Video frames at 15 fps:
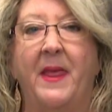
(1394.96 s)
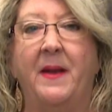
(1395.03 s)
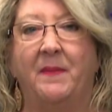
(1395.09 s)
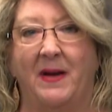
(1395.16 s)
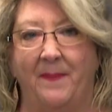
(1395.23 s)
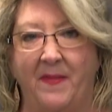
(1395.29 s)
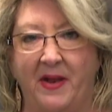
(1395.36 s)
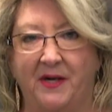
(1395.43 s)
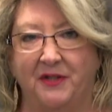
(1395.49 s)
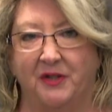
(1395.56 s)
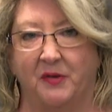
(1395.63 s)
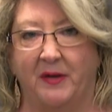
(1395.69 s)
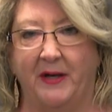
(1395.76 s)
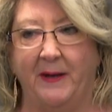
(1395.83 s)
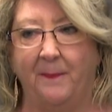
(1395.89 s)
in my
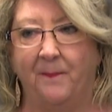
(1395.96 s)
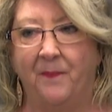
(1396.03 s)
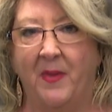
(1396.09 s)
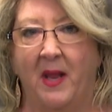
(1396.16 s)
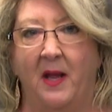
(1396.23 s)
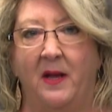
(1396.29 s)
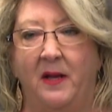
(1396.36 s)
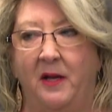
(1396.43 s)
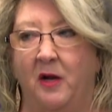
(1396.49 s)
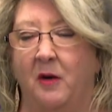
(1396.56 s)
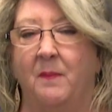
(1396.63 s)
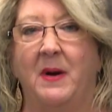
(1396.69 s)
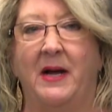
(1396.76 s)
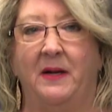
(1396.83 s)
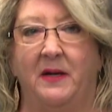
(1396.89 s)
ministry. You
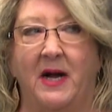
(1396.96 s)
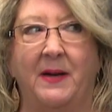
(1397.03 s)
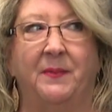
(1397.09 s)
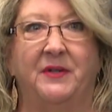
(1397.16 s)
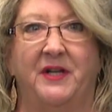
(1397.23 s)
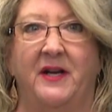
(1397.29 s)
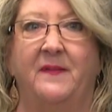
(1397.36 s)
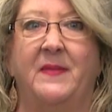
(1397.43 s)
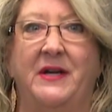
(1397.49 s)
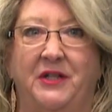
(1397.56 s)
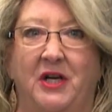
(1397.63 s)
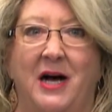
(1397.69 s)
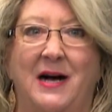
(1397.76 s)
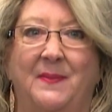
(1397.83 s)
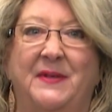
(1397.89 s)
know, my 90% of my
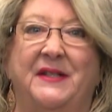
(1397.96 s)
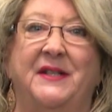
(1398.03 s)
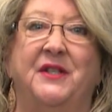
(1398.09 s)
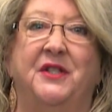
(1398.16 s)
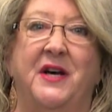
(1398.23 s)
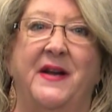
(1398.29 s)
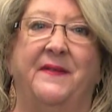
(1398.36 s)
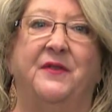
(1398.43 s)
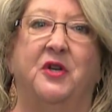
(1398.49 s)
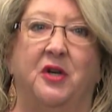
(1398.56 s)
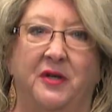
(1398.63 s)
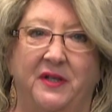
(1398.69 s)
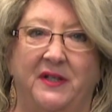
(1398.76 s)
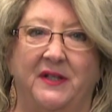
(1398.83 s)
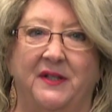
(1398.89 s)
job is inside of
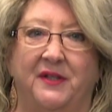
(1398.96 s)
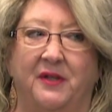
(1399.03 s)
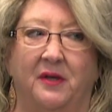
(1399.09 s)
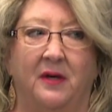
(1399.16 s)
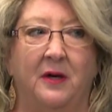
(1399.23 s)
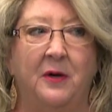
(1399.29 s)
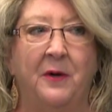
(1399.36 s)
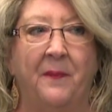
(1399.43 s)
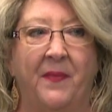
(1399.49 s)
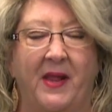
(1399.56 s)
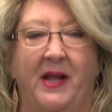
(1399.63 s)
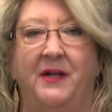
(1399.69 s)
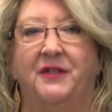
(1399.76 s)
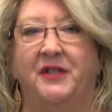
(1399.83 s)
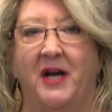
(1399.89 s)
churches or
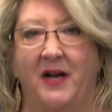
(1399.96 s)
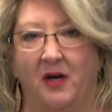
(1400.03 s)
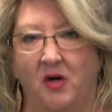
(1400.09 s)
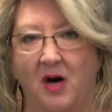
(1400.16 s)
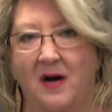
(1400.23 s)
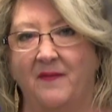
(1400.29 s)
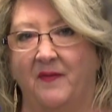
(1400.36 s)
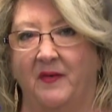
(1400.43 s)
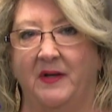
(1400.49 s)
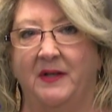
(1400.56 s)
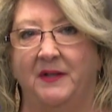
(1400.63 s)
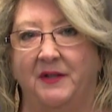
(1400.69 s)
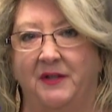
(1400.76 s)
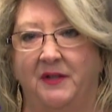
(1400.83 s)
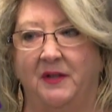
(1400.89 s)
inside a
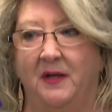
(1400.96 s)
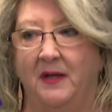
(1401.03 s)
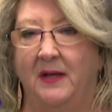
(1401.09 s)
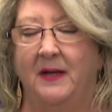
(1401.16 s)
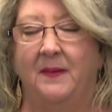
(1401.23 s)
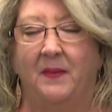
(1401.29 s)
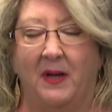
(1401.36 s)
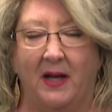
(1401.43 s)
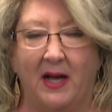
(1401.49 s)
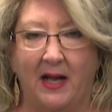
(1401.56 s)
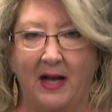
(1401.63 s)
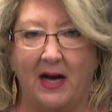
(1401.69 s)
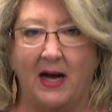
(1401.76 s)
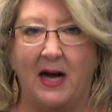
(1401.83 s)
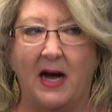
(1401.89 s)
conference. Uh,
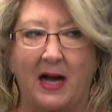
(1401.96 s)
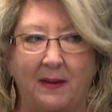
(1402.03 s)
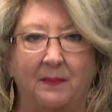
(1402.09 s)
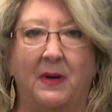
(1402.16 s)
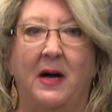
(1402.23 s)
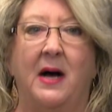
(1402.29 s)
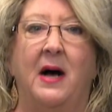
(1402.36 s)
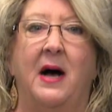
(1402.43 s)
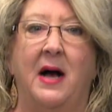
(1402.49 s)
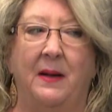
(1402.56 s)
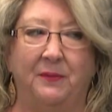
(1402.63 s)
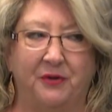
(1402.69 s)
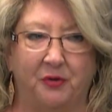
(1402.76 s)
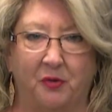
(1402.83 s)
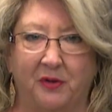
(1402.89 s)
I, I'm,
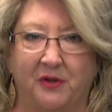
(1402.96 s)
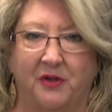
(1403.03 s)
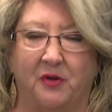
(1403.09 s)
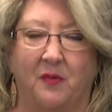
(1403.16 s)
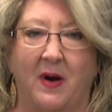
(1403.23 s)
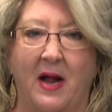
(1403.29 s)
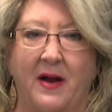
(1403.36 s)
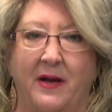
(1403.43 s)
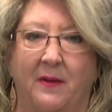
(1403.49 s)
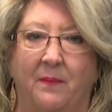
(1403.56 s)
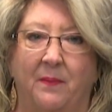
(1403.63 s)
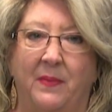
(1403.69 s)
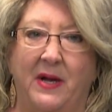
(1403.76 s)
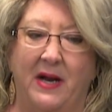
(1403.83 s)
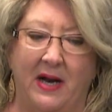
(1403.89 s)
I'm sort of
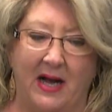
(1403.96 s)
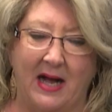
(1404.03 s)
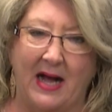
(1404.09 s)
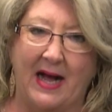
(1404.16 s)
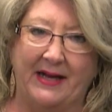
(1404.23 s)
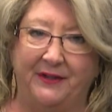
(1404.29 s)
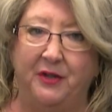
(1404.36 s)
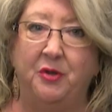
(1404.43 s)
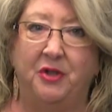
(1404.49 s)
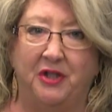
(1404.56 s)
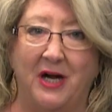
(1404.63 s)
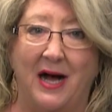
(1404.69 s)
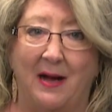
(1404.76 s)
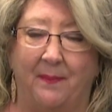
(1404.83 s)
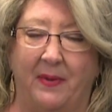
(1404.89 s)
surrounded, but I do
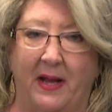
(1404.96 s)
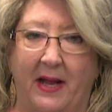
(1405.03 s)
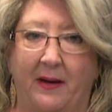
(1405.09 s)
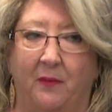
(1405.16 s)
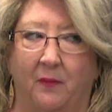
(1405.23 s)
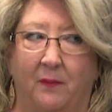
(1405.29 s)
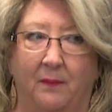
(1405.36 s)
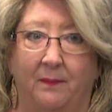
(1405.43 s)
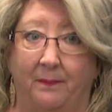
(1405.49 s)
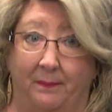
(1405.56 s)
shop at